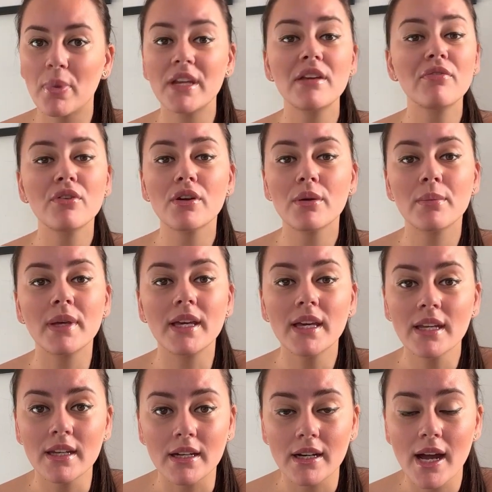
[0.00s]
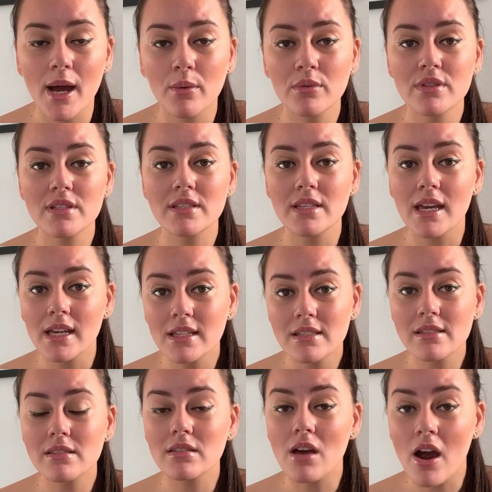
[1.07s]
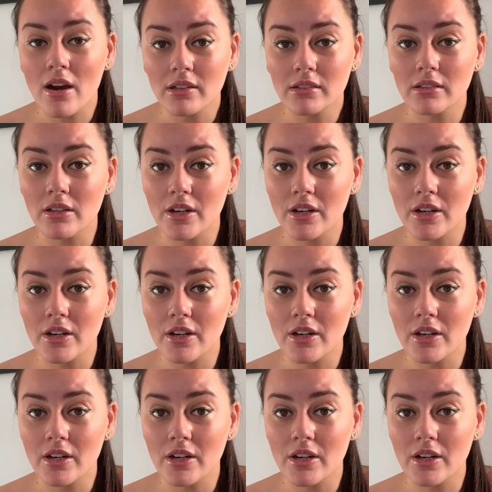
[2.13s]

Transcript: But if you're a beginner, I would say start